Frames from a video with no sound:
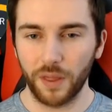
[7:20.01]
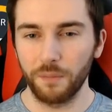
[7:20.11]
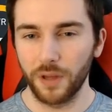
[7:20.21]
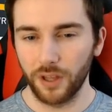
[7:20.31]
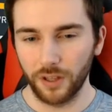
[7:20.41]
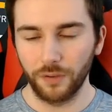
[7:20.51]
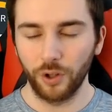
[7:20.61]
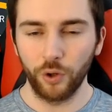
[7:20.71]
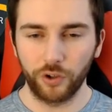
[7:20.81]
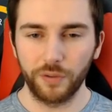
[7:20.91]
with him.
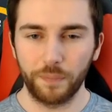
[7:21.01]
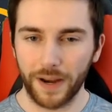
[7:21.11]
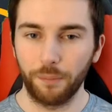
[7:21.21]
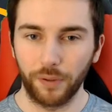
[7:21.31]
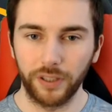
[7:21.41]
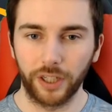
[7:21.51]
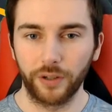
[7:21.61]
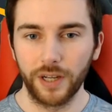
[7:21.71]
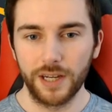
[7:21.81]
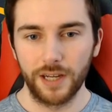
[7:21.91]
Luka is better, but you
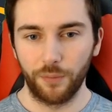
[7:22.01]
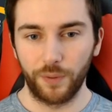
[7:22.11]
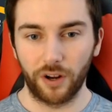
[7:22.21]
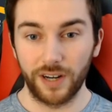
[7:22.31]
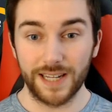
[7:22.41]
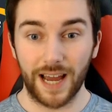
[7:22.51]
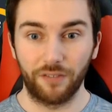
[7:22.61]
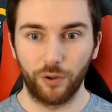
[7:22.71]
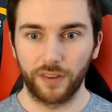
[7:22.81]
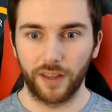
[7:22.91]
know, we don't need to
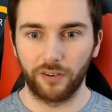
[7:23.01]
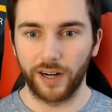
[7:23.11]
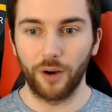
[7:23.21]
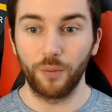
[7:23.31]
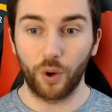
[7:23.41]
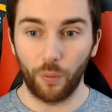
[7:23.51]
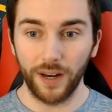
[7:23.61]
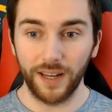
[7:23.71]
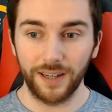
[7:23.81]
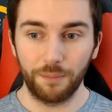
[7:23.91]
have Luka there right now.
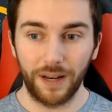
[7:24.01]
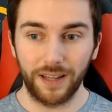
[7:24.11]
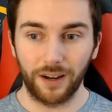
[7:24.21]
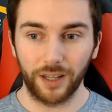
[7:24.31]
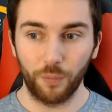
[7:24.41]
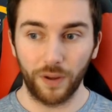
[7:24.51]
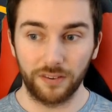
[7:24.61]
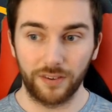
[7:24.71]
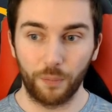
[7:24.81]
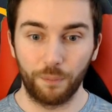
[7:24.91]
Kawhi Leonard, Billy Cunningham,
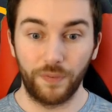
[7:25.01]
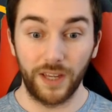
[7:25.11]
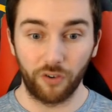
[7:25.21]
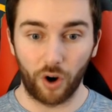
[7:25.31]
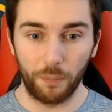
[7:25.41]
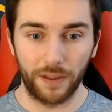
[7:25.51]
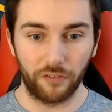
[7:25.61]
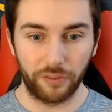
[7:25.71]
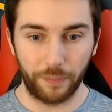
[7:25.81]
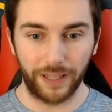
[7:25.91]
Wes Unseld, D Rob, and
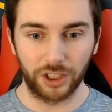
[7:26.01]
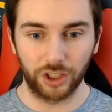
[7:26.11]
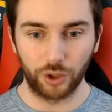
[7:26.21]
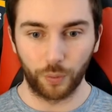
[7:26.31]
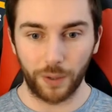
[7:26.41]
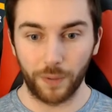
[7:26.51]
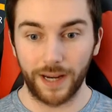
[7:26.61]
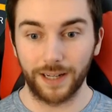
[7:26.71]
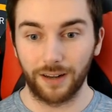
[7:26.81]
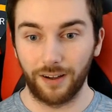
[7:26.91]
off the bench, Dwyane
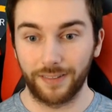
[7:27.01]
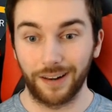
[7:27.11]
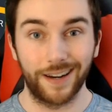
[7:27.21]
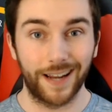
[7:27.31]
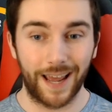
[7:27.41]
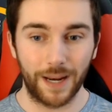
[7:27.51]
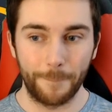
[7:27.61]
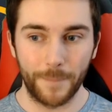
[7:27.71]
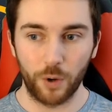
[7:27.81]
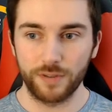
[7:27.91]
Wade, Clyde the Glide, and
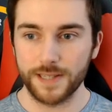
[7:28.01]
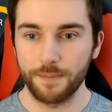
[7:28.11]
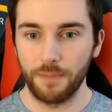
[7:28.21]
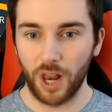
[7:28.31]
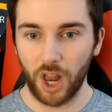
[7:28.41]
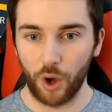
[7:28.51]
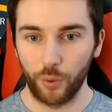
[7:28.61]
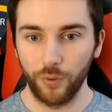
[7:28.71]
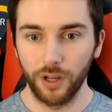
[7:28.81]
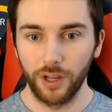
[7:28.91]
Moses
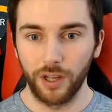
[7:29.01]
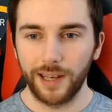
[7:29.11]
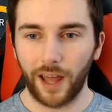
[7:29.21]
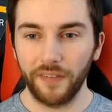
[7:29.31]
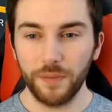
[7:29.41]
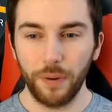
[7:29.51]
Malone. Now, this